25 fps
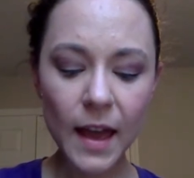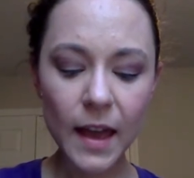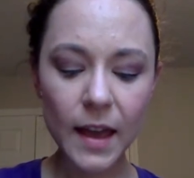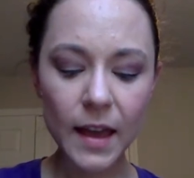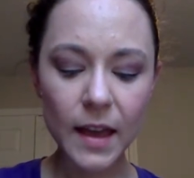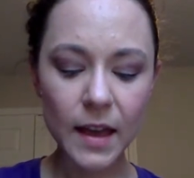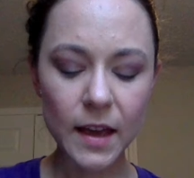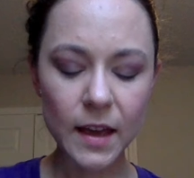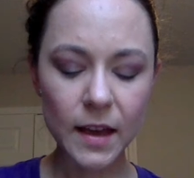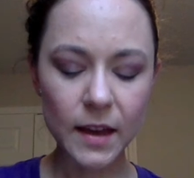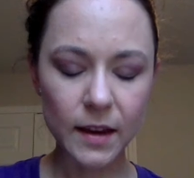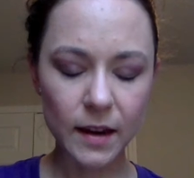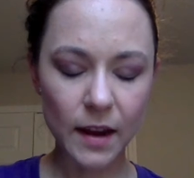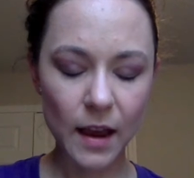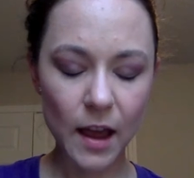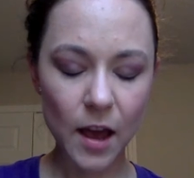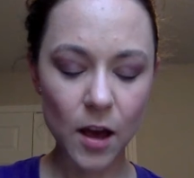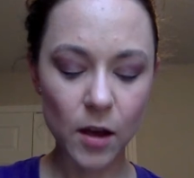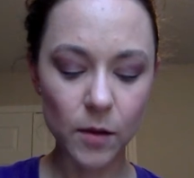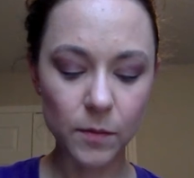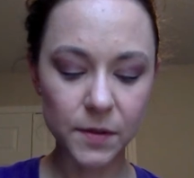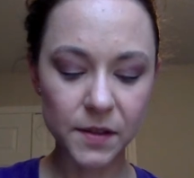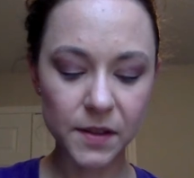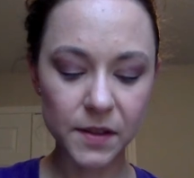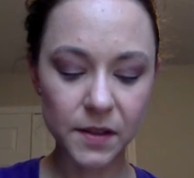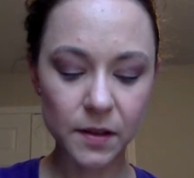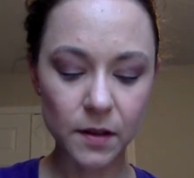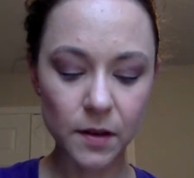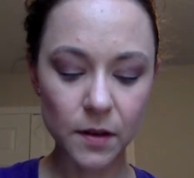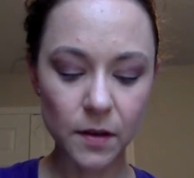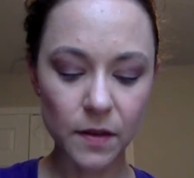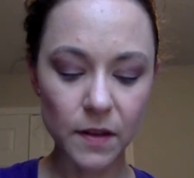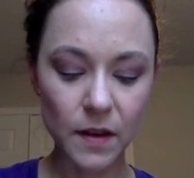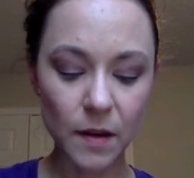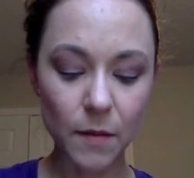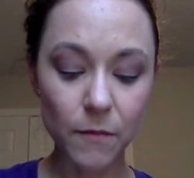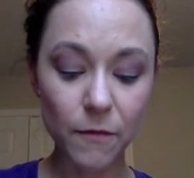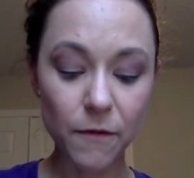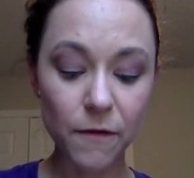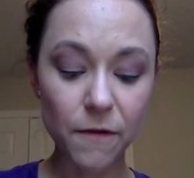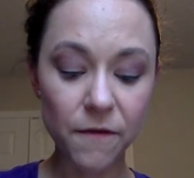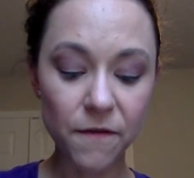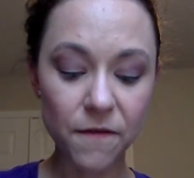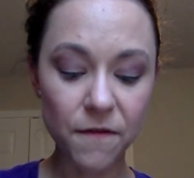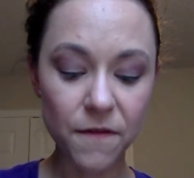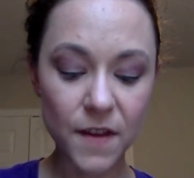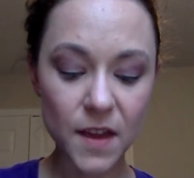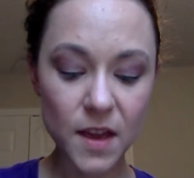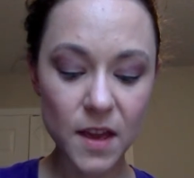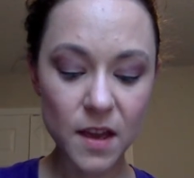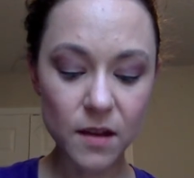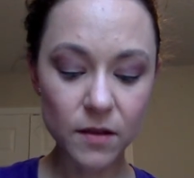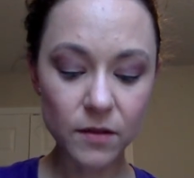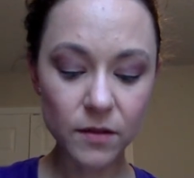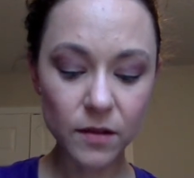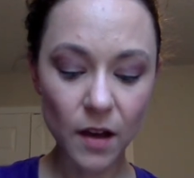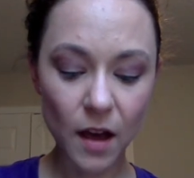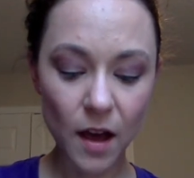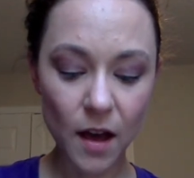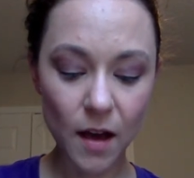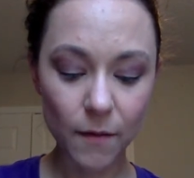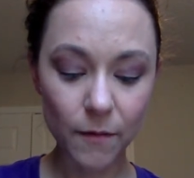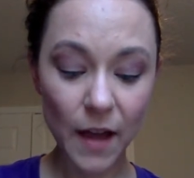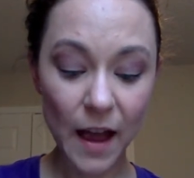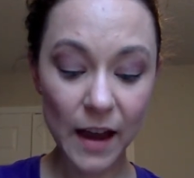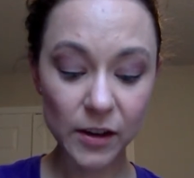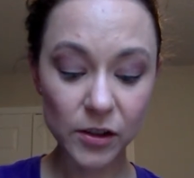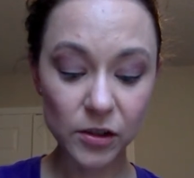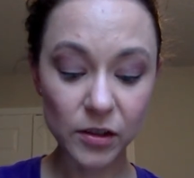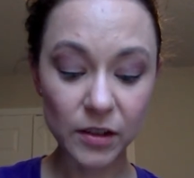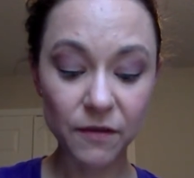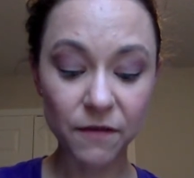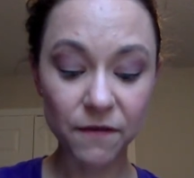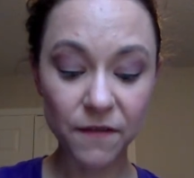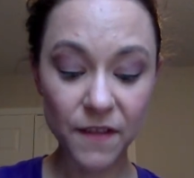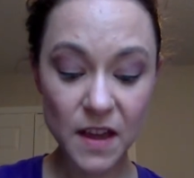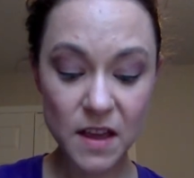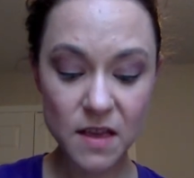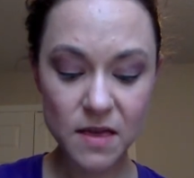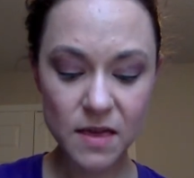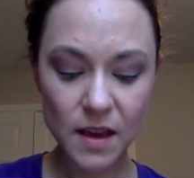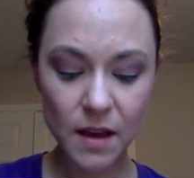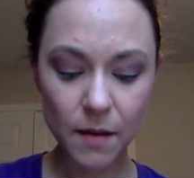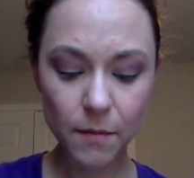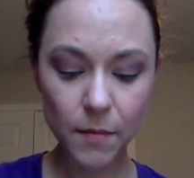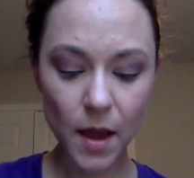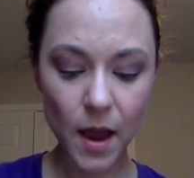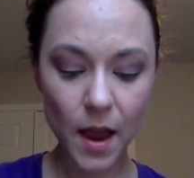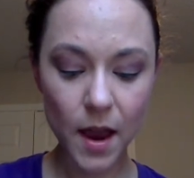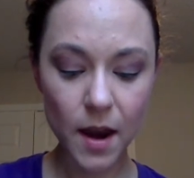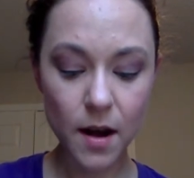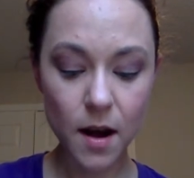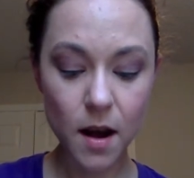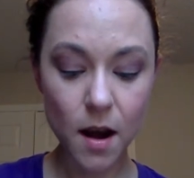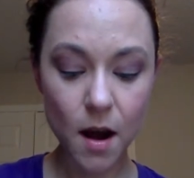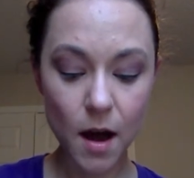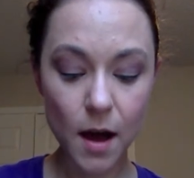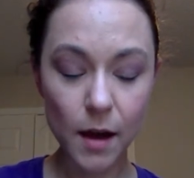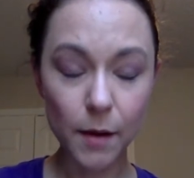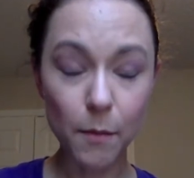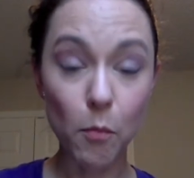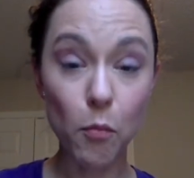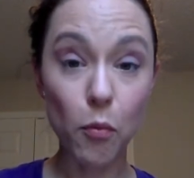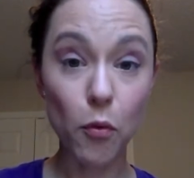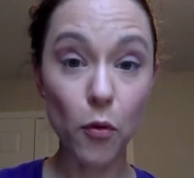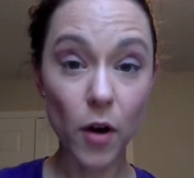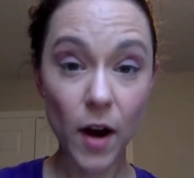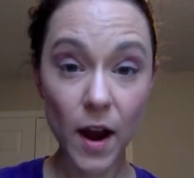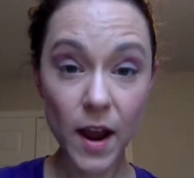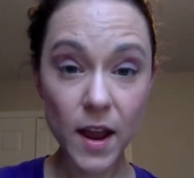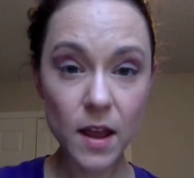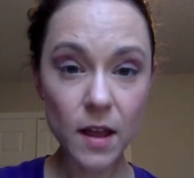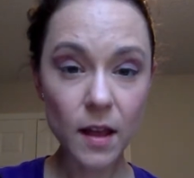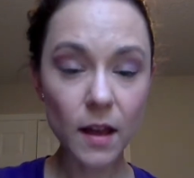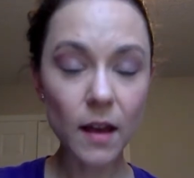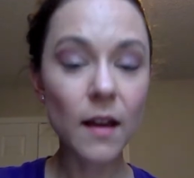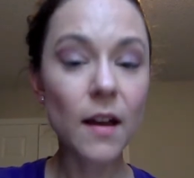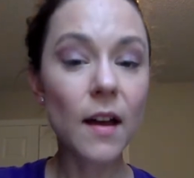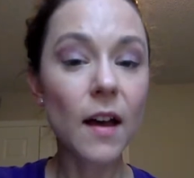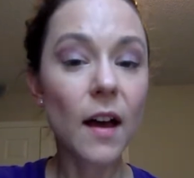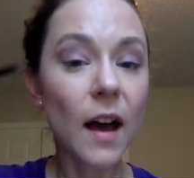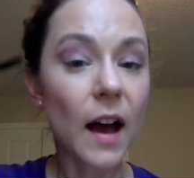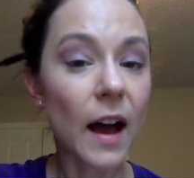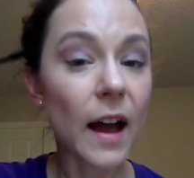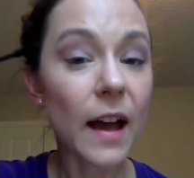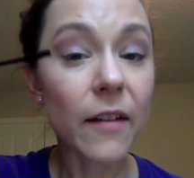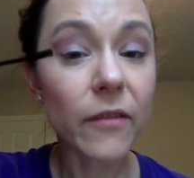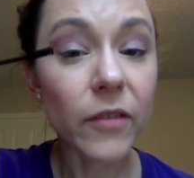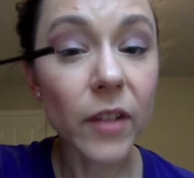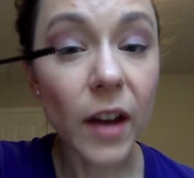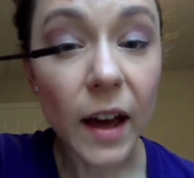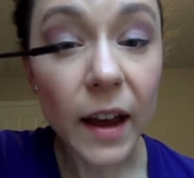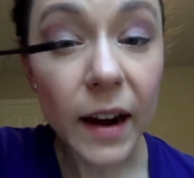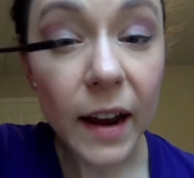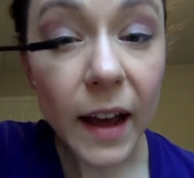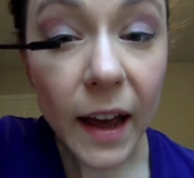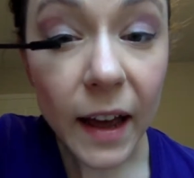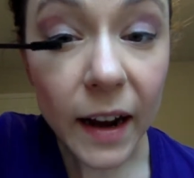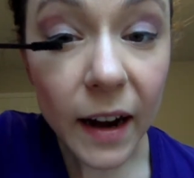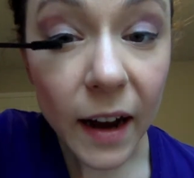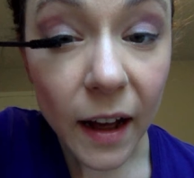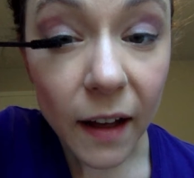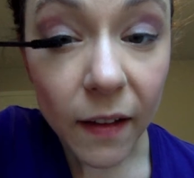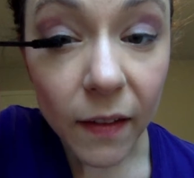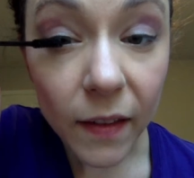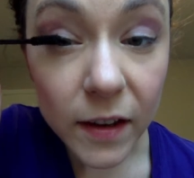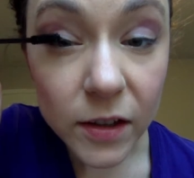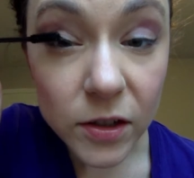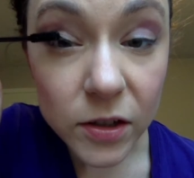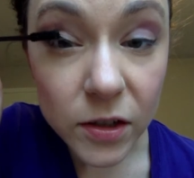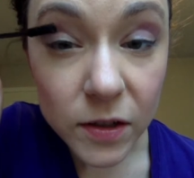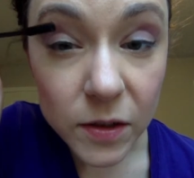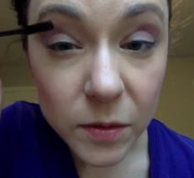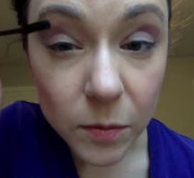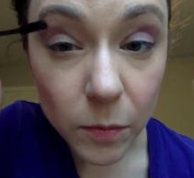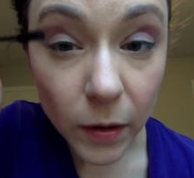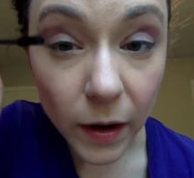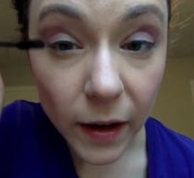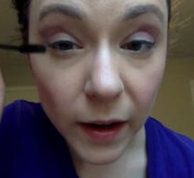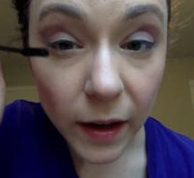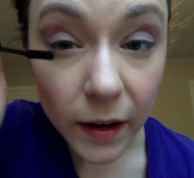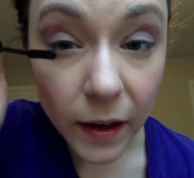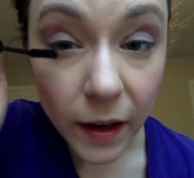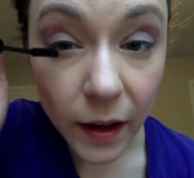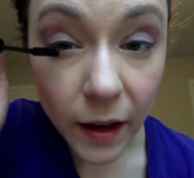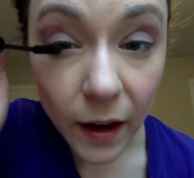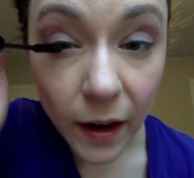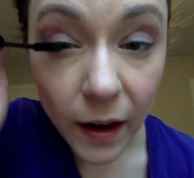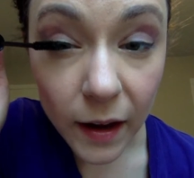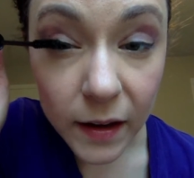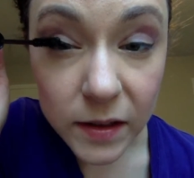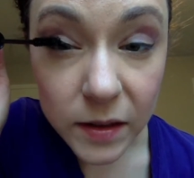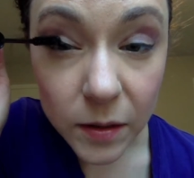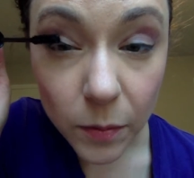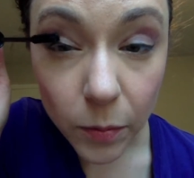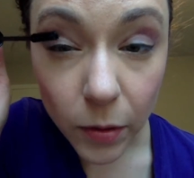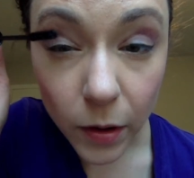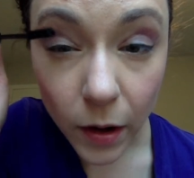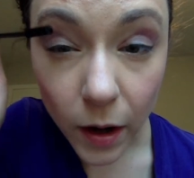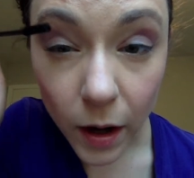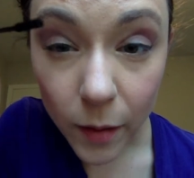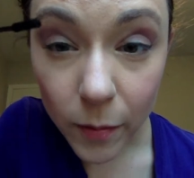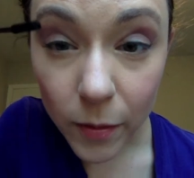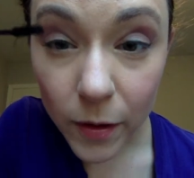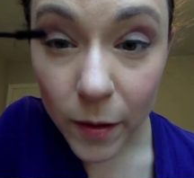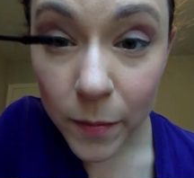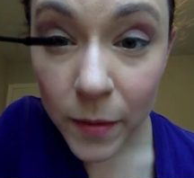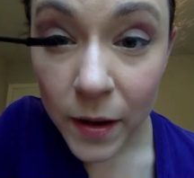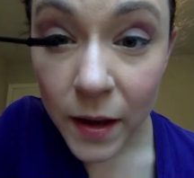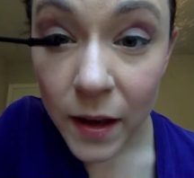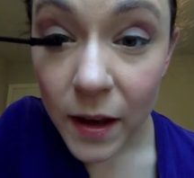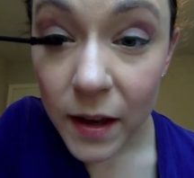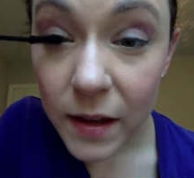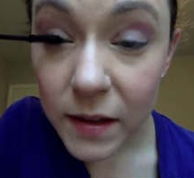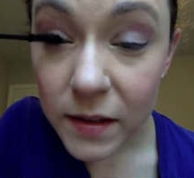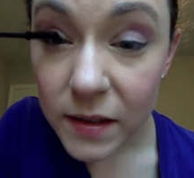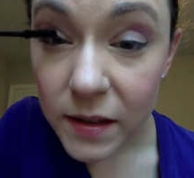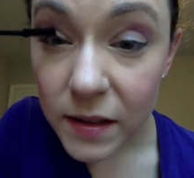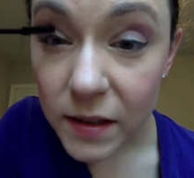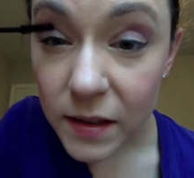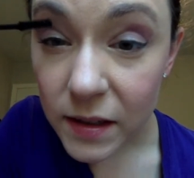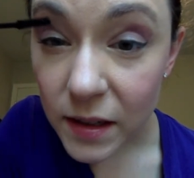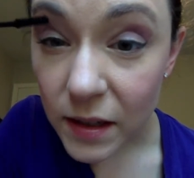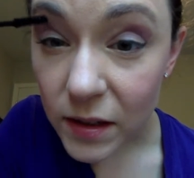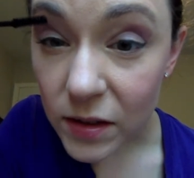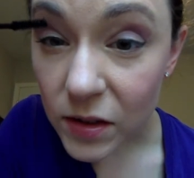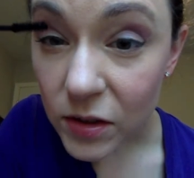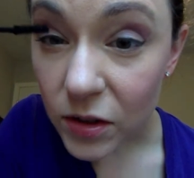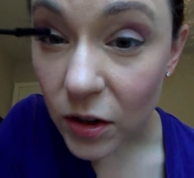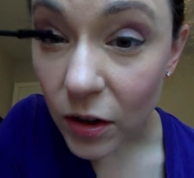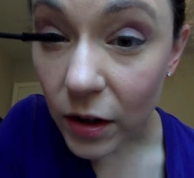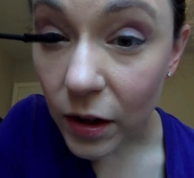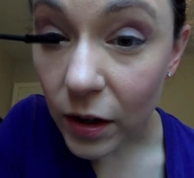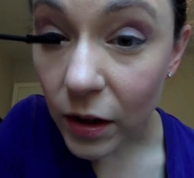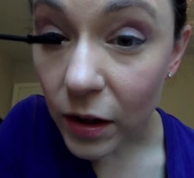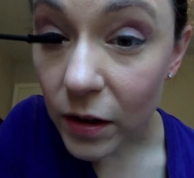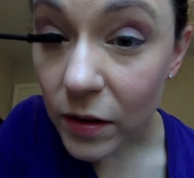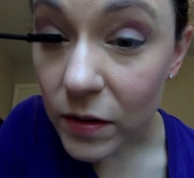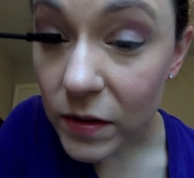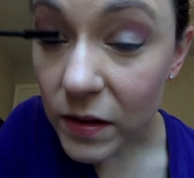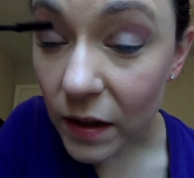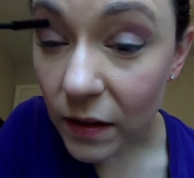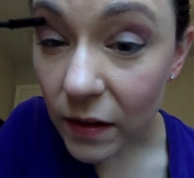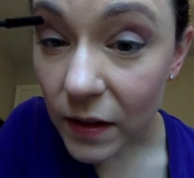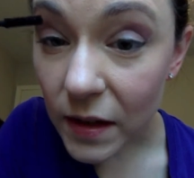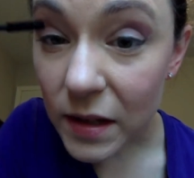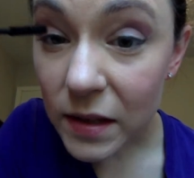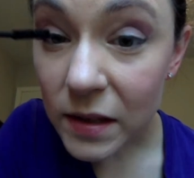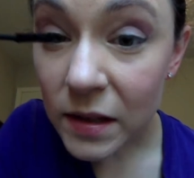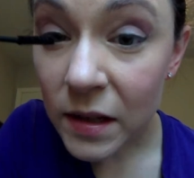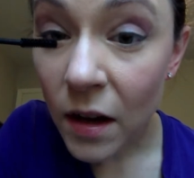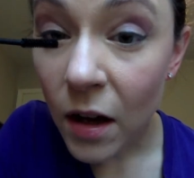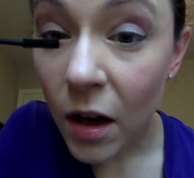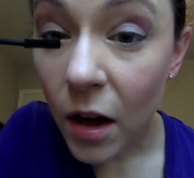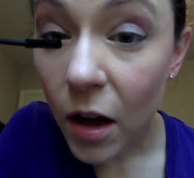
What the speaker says: It helps them actually feed them and not break. I have not had eyelashes breaking as a problem since I started using this.